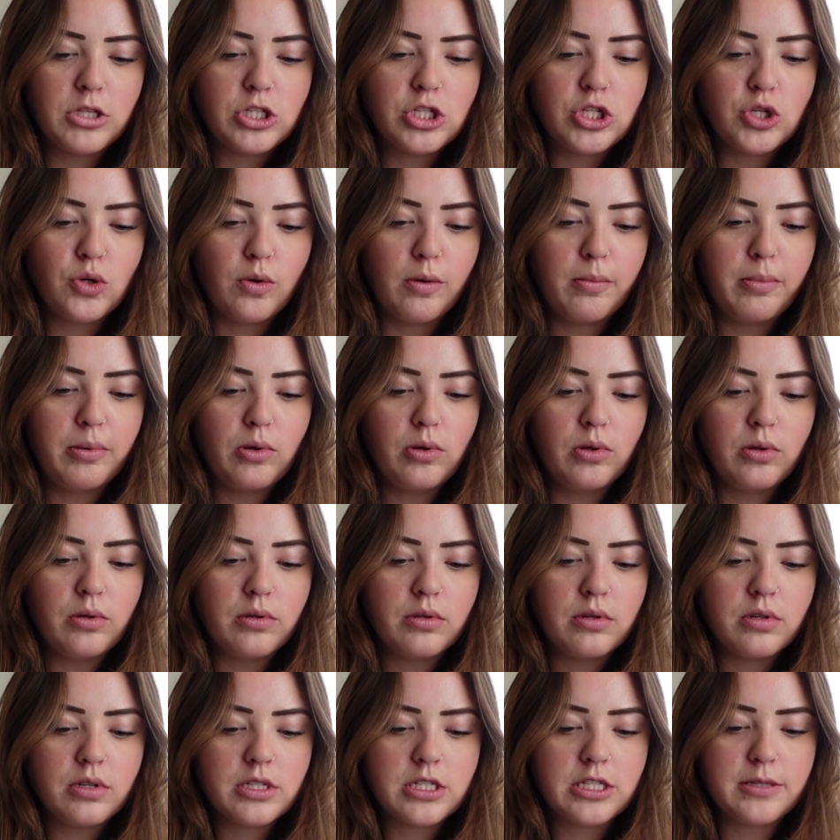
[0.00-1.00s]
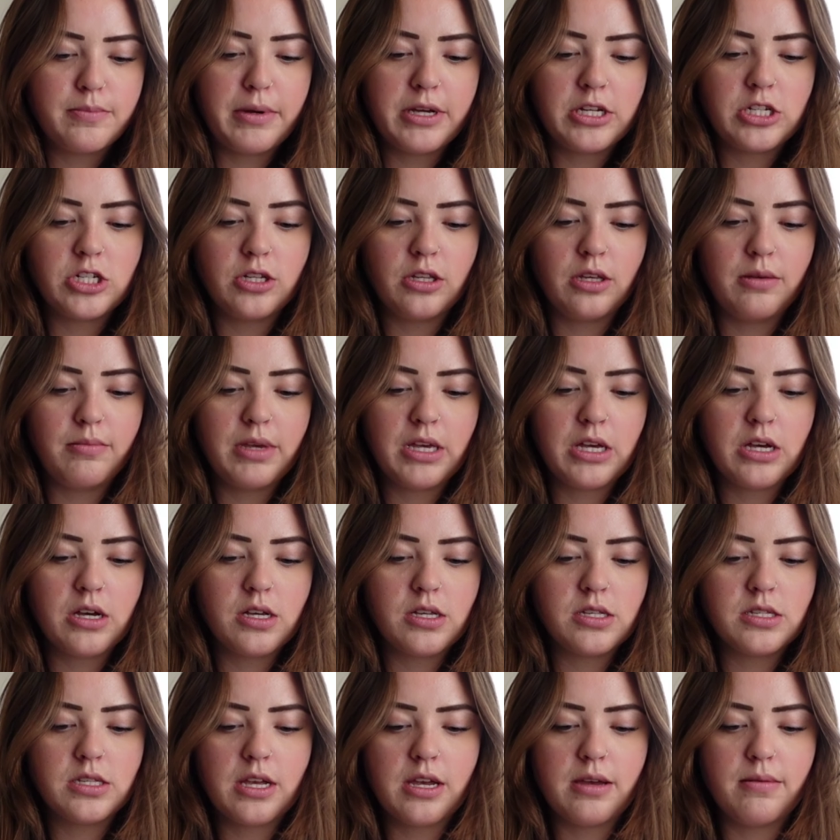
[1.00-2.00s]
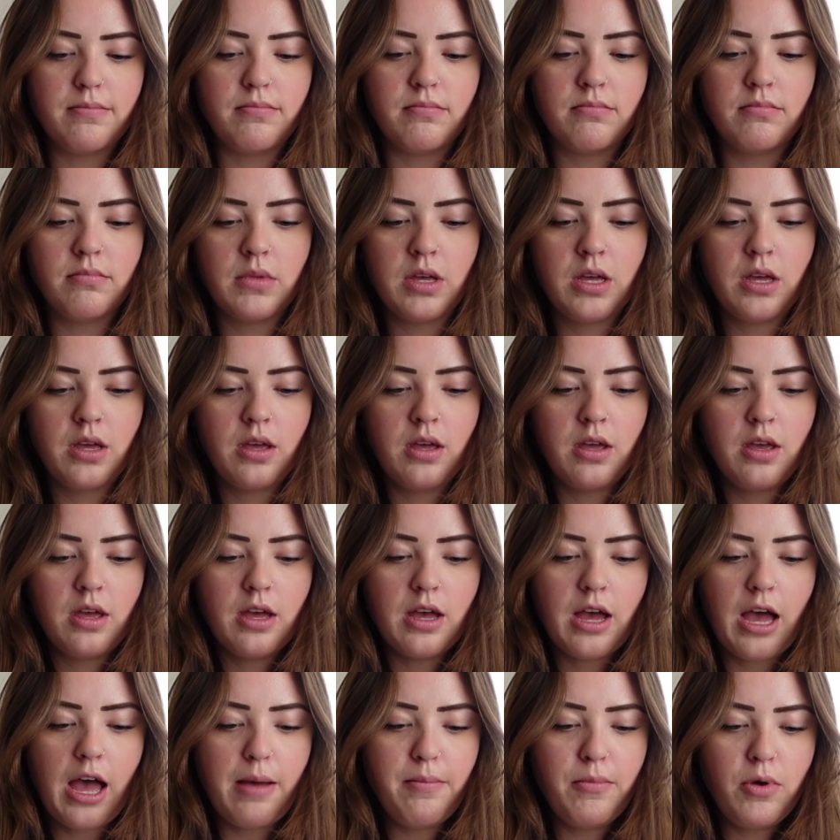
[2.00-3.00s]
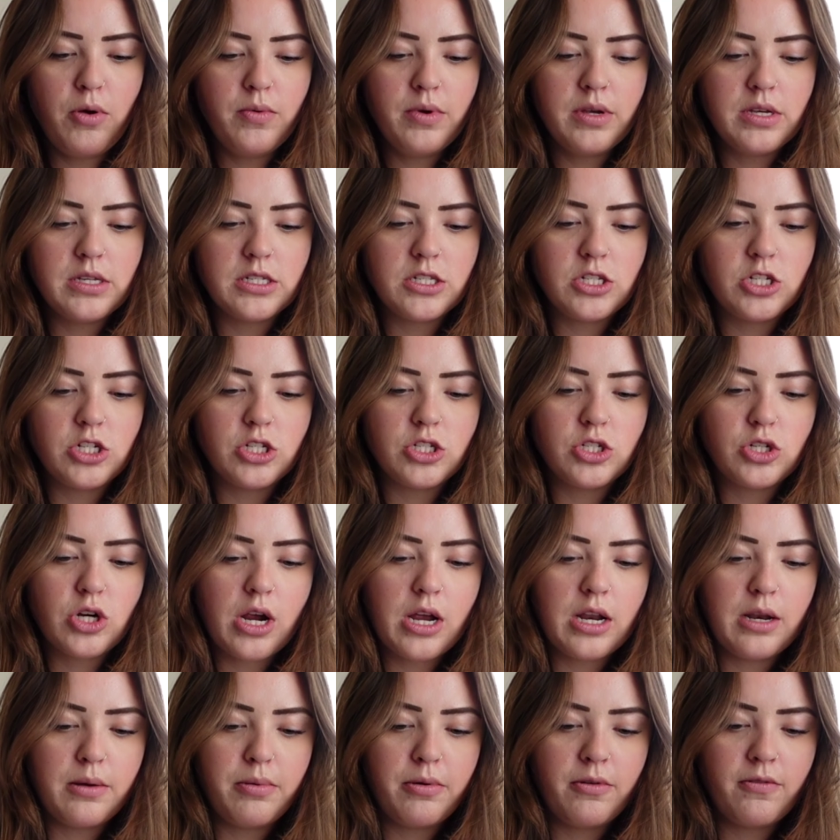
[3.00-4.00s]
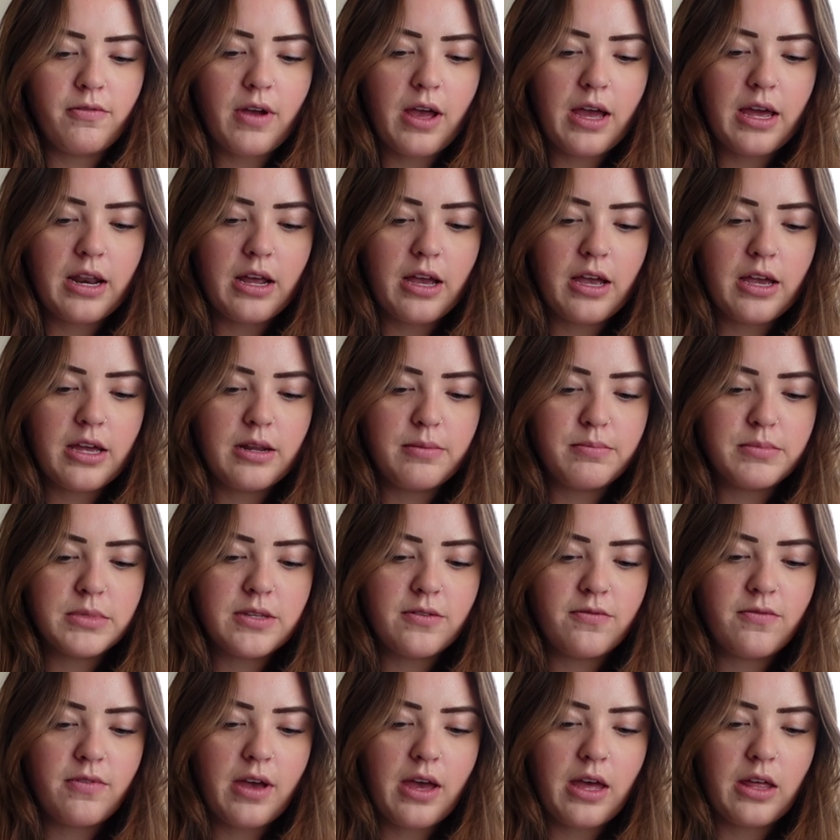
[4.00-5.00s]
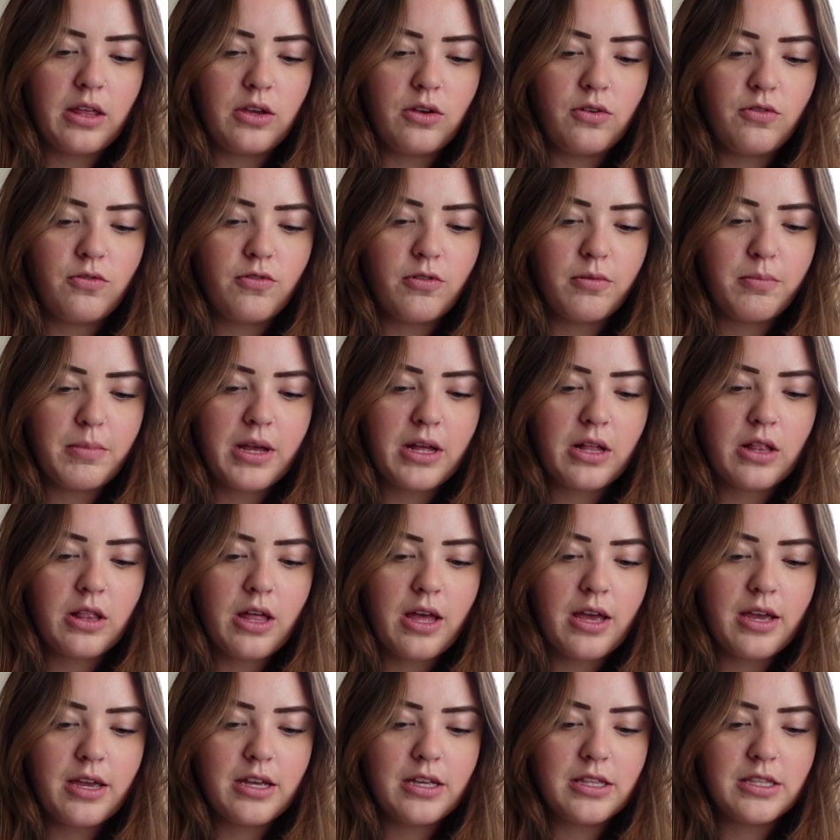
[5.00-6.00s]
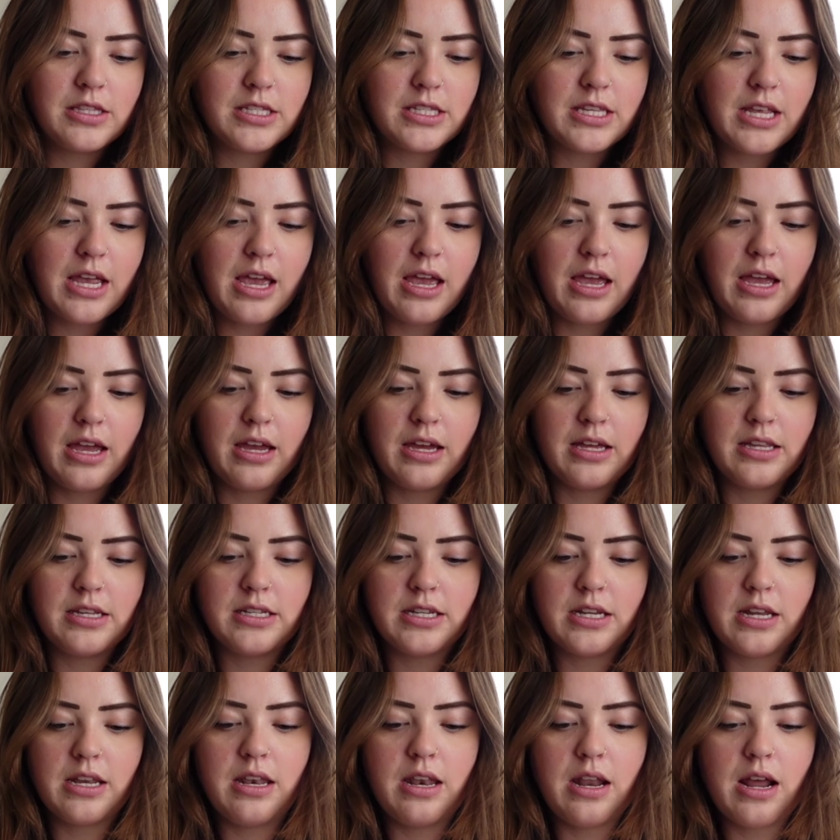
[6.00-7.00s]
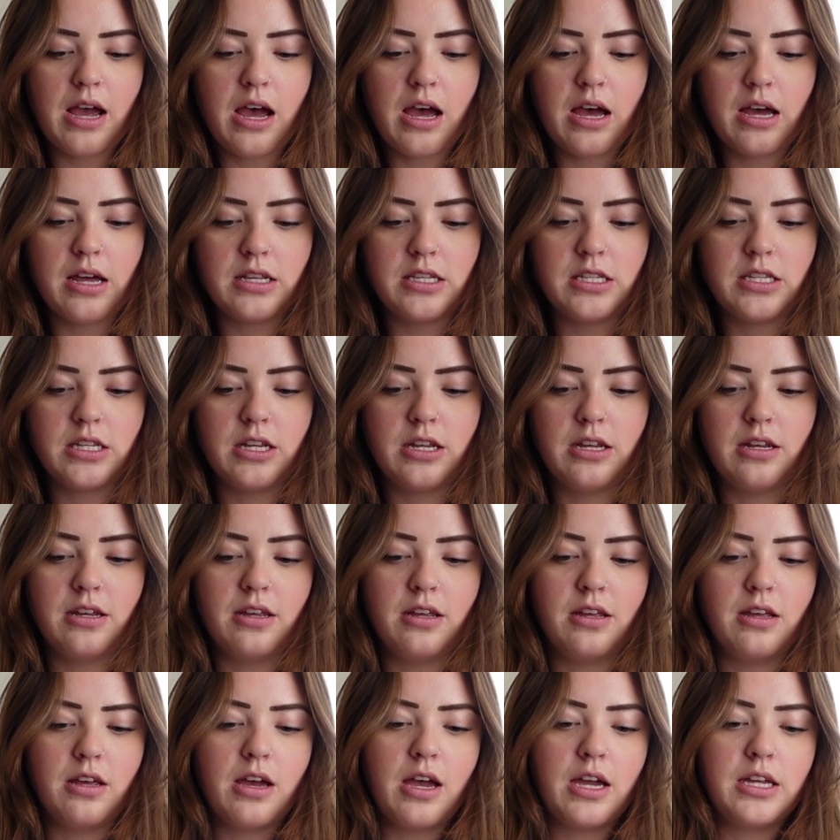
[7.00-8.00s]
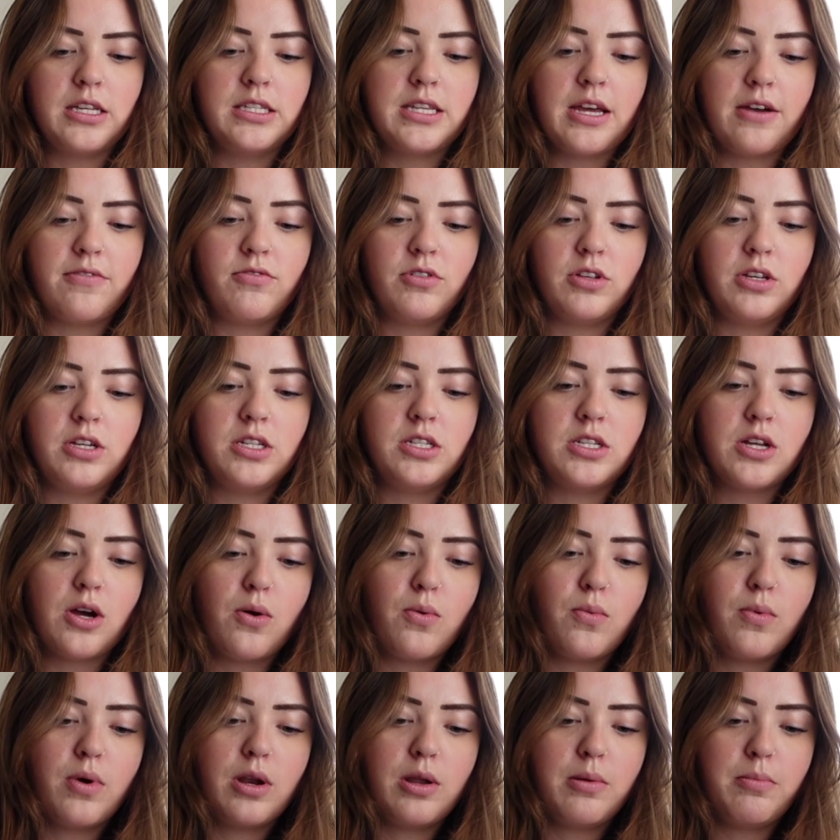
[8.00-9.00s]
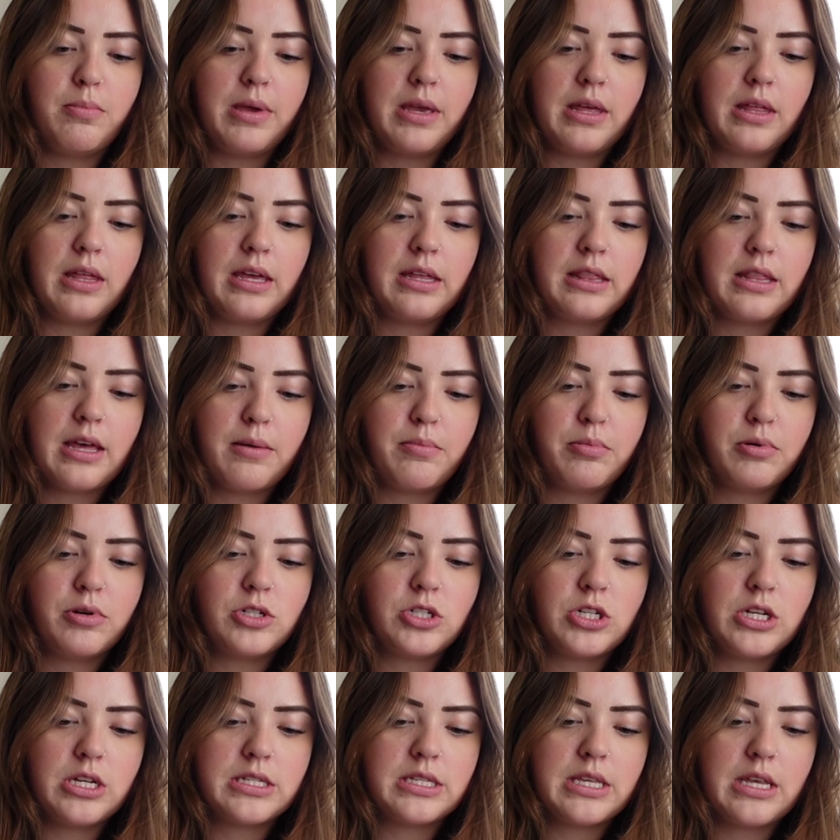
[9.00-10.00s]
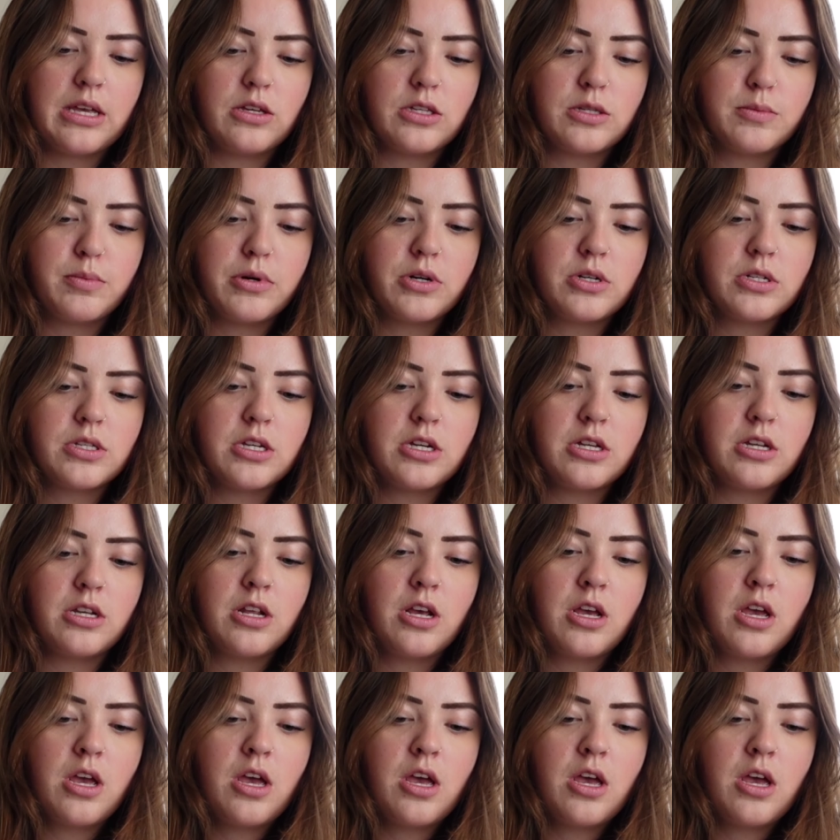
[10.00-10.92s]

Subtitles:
doable, especially because I'm always just trying to provide items of value for my clients and I definitely don't want to be like that pushy salesperson.